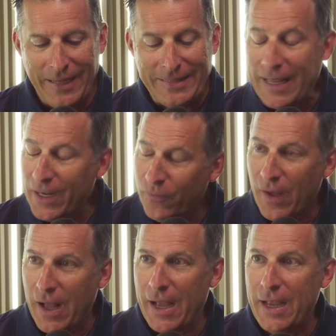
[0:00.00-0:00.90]

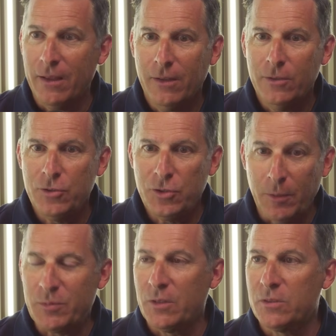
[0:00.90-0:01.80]
identify
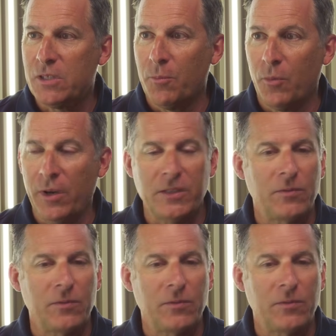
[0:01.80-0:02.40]
ships and submarines